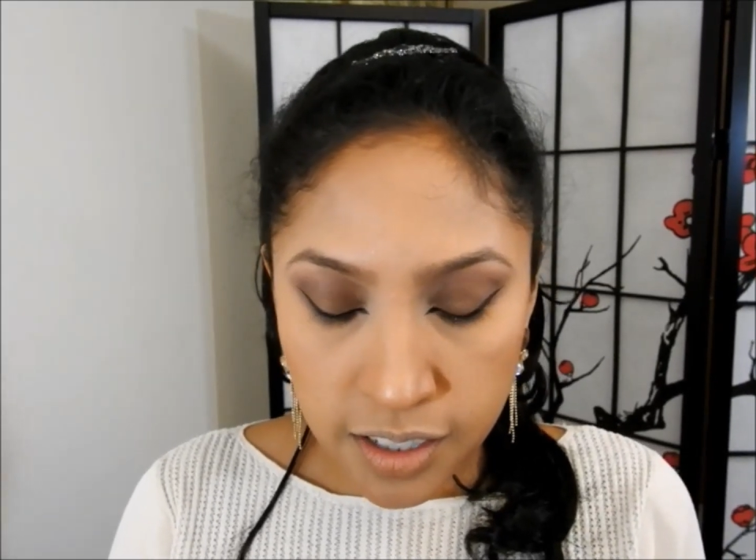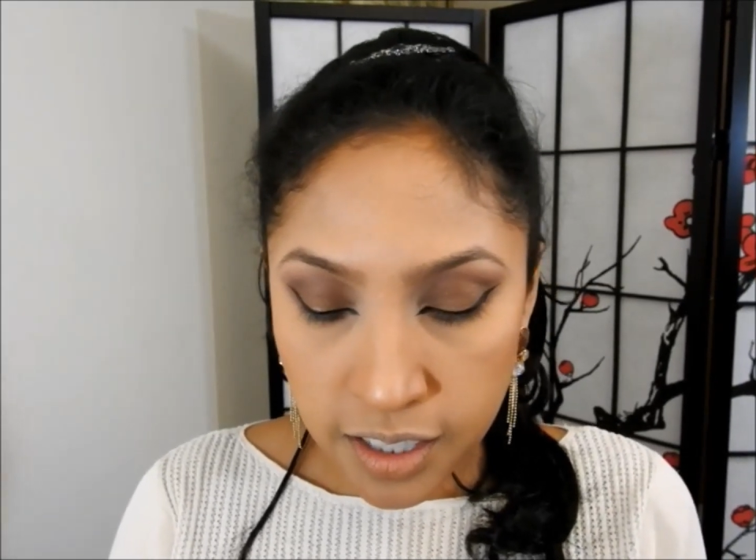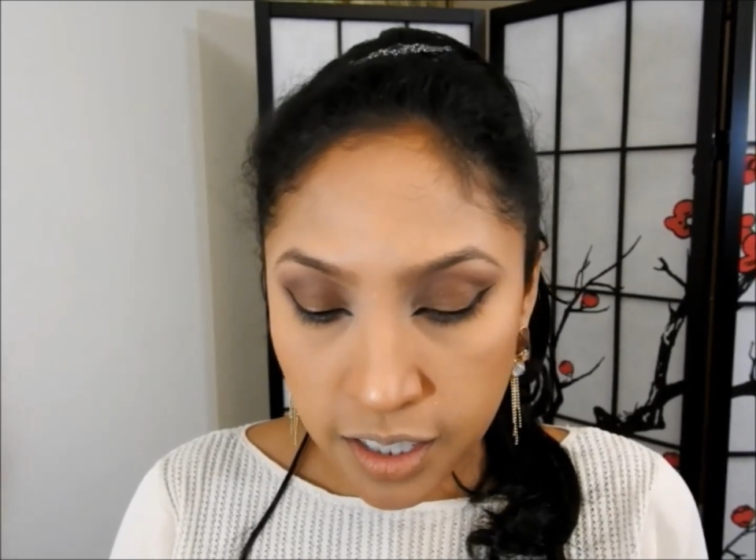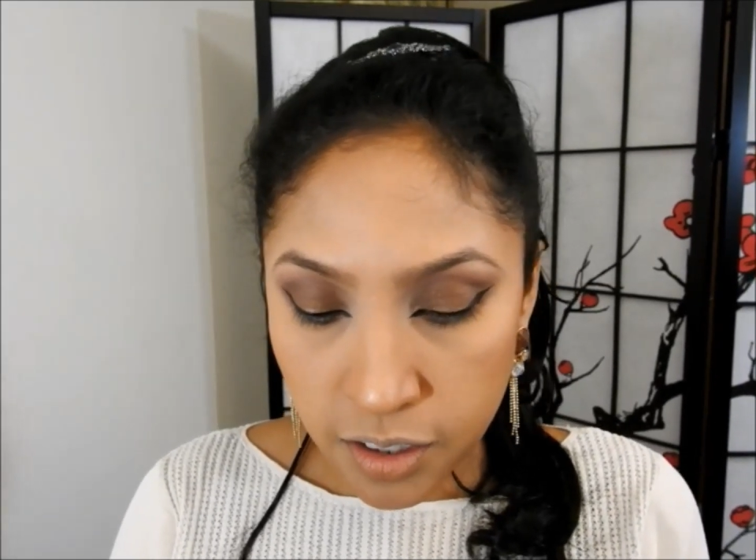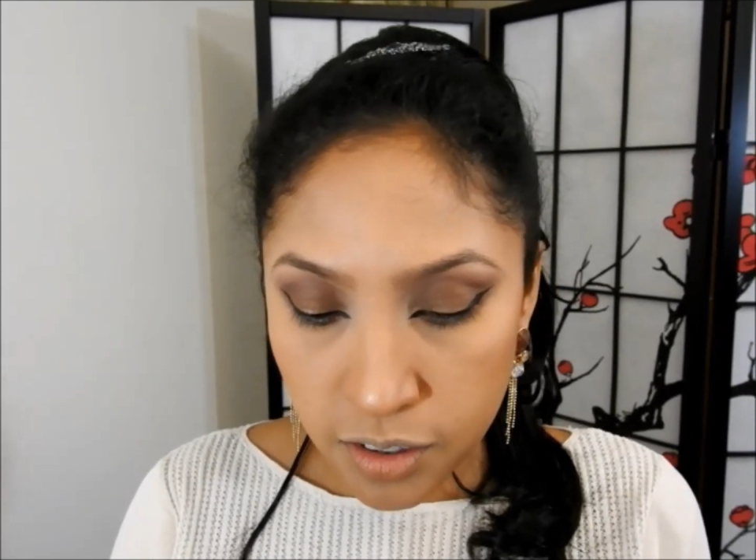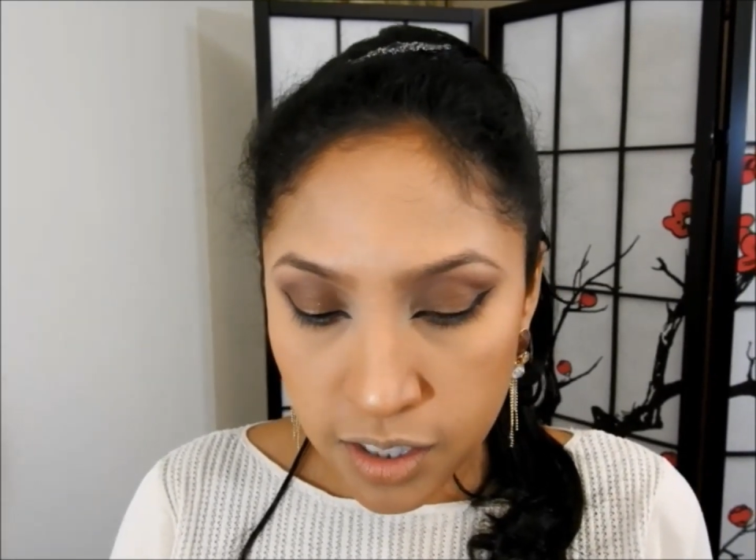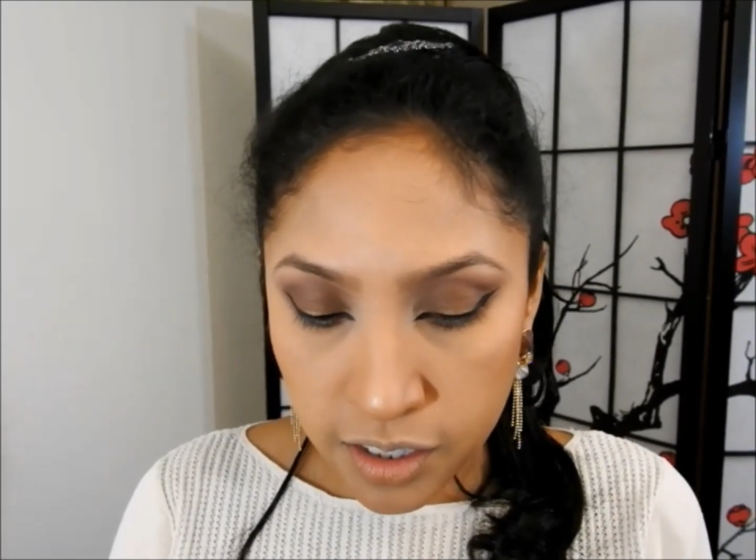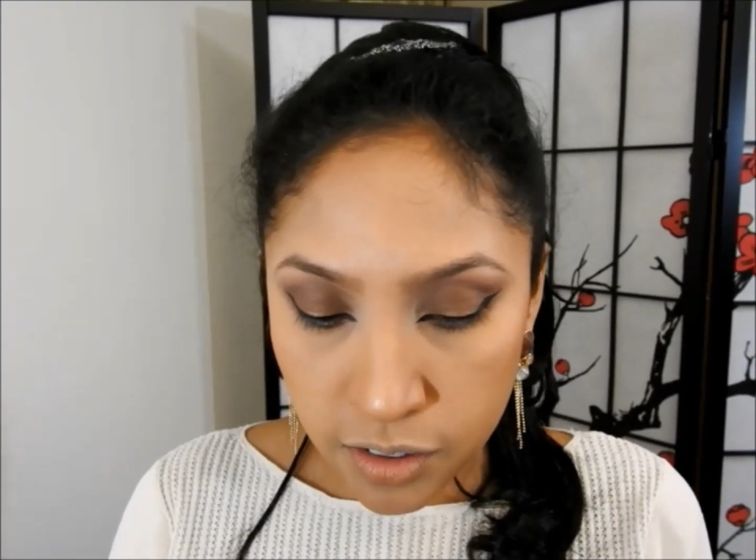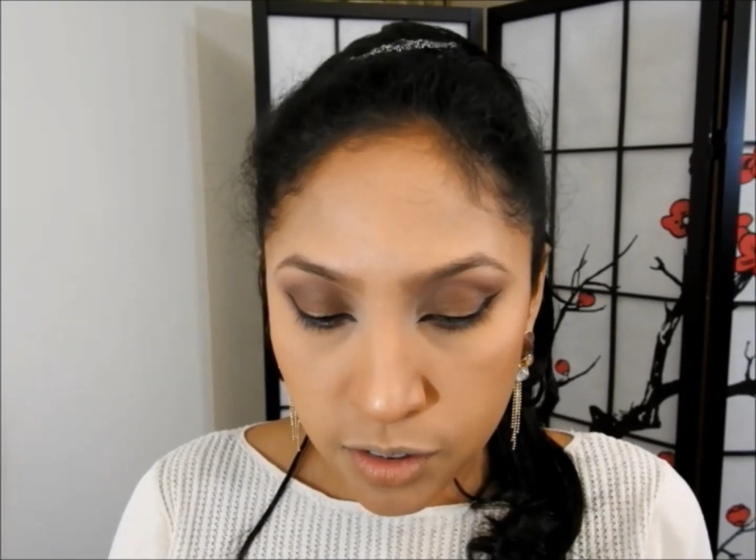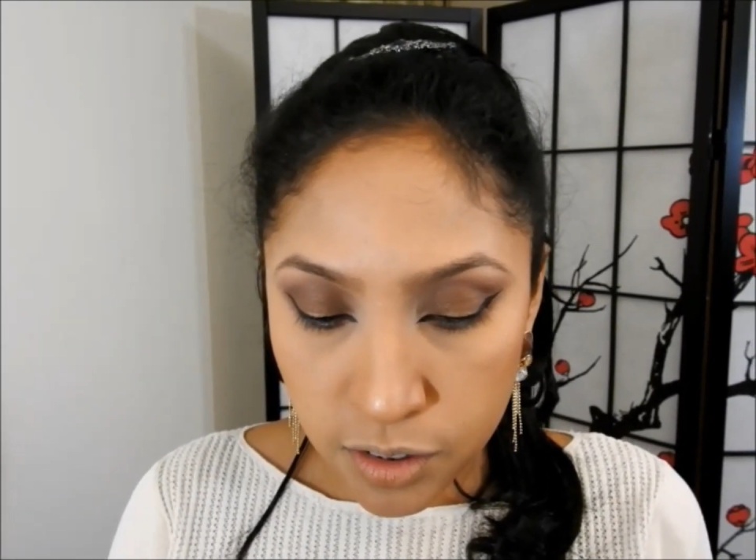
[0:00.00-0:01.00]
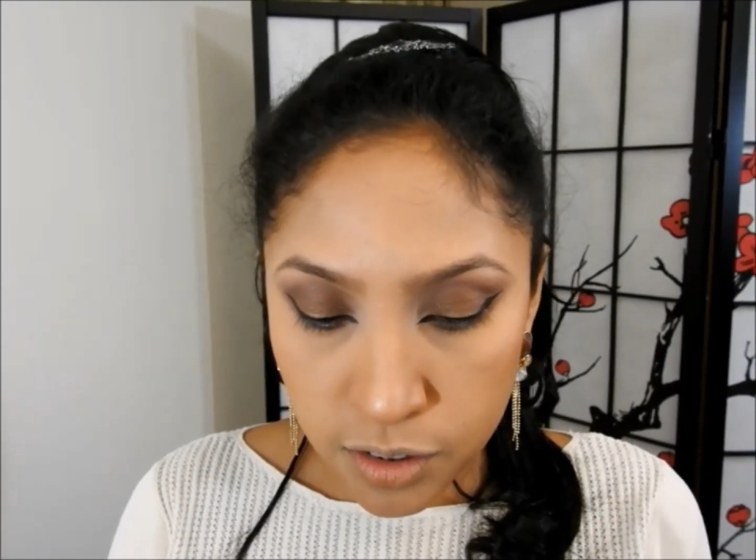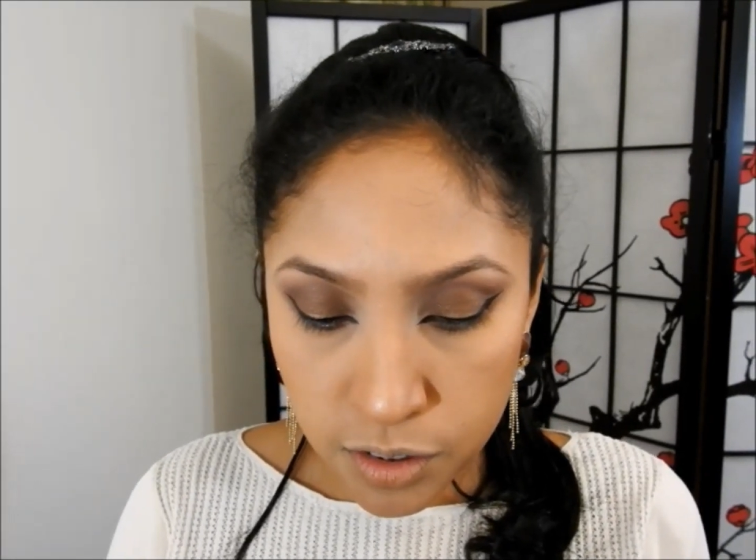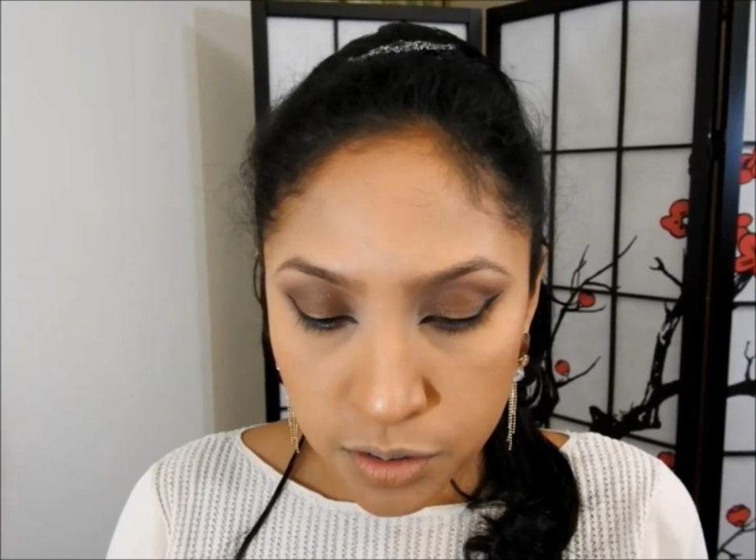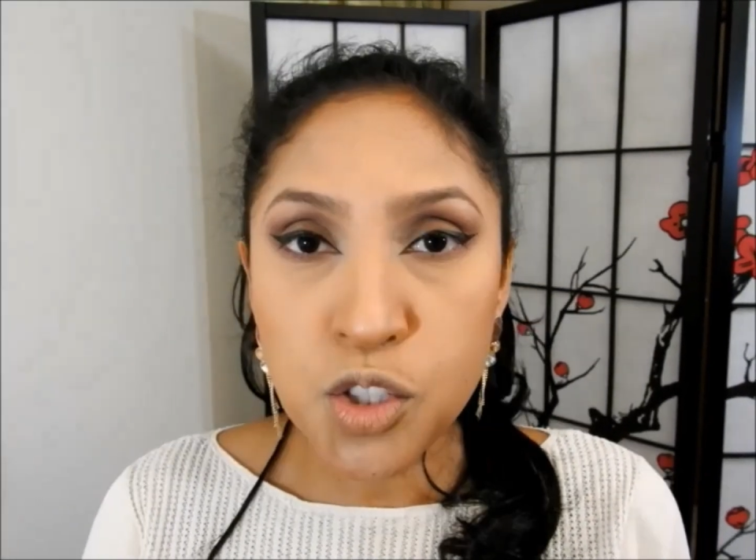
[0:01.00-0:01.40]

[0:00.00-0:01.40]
name of the color.